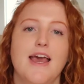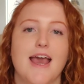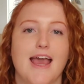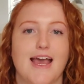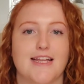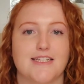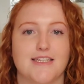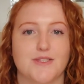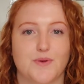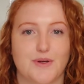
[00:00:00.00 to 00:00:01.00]
And
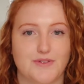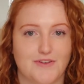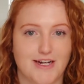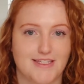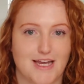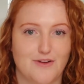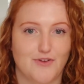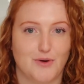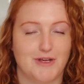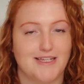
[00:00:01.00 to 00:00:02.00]
this one I was very excited
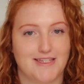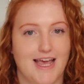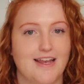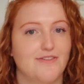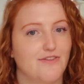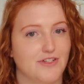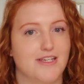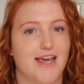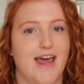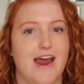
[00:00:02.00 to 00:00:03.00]
for because, again,
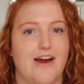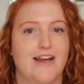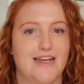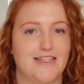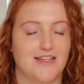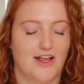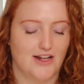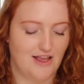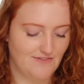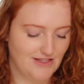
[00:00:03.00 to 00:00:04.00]
frizzy hair, it needs a lot
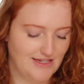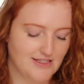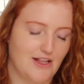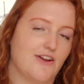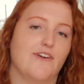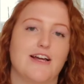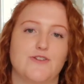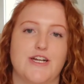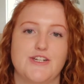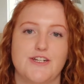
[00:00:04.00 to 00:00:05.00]
of love, it needs a lot of
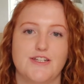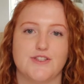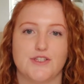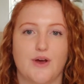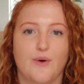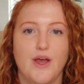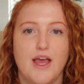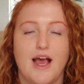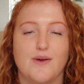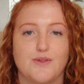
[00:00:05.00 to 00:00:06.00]
hydration. And so
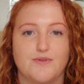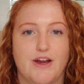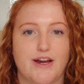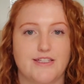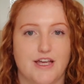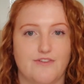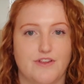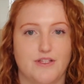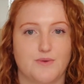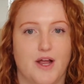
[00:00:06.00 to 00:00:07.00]
I was very excited for
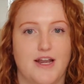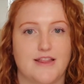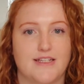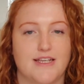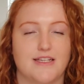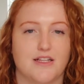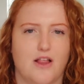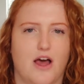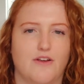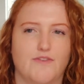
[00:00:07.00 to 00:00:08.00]
this one. And this has a
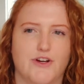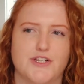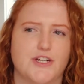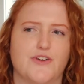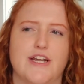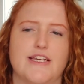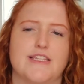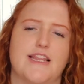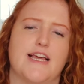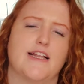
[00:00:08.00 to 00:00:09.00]
lot of nourishing
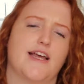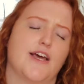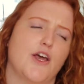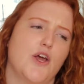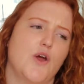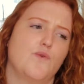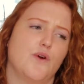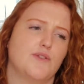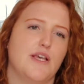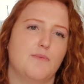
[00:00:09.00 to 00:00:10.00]
ingredients, I think like
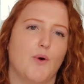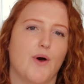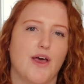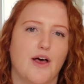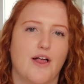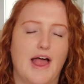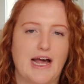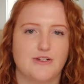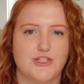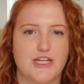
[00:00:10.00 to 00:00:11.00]
rosehip oil,
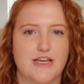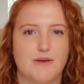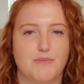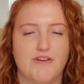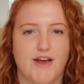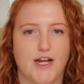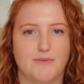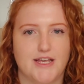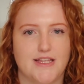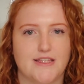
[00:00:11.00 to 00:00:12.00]
algae, B
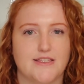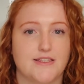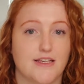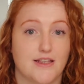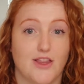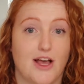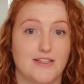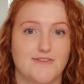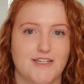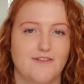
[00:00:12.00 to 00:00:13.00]
vitamins, lots
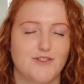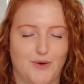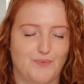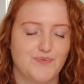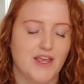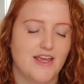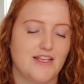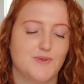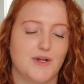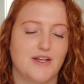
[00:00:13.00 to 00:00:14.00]
of stuff. So
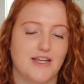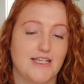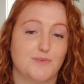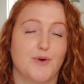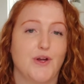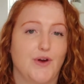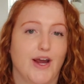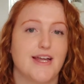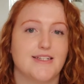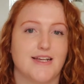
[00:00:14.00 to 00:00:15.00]
this one is pretty
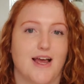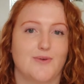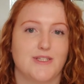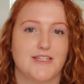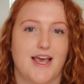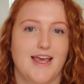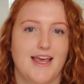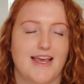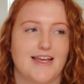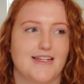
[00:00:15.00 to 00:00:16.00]
great, I would
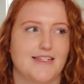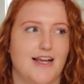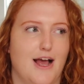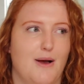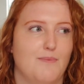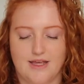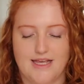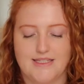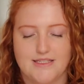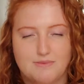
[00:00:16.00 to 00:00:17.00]
say.
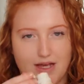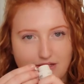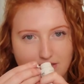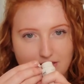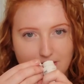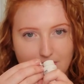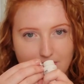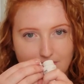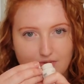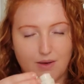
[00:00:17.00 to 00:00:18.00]
It smells
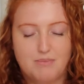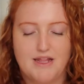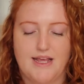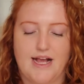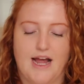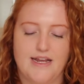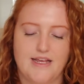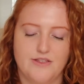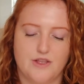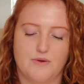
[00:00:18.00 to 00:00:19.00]
a bit like
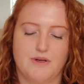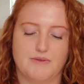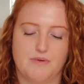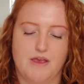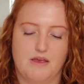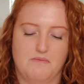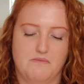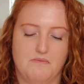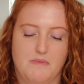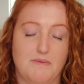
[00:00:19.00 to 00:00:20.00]
honey, so there must be
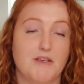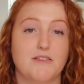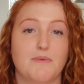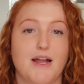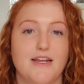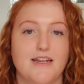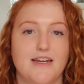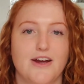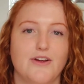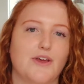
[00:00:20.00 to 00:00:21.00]
maybe some honey in
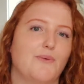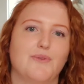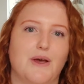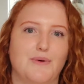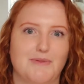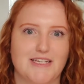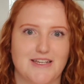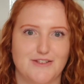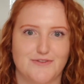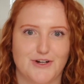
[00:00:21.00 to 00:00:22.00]
here that would make
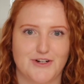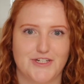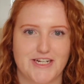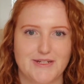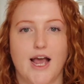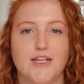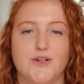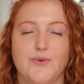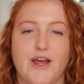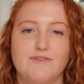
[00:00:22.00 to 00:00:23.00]
sense for nourishing. I
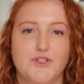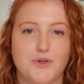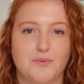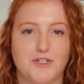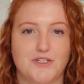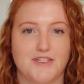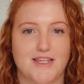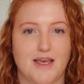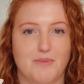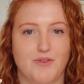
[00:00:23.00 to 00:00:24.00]
don't have too much to
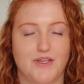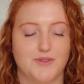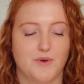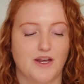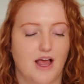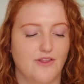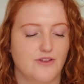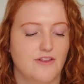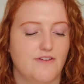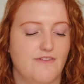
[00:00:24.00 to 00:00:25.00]
say about this one other
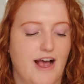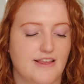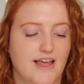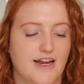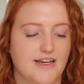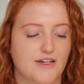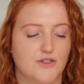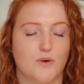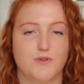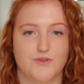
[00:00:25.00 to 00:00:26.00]
than the fact that it is
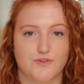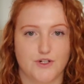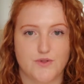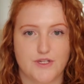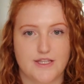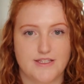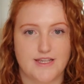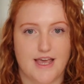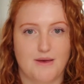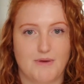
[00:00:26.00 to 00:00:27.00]
almost virtually the
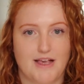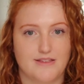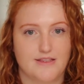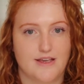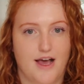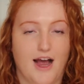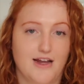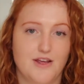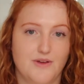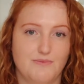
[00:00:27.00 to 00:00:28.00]
same as the
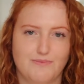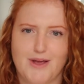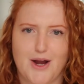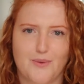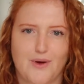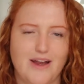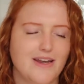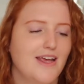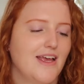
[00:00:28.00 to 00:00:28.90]
Honey Bear one.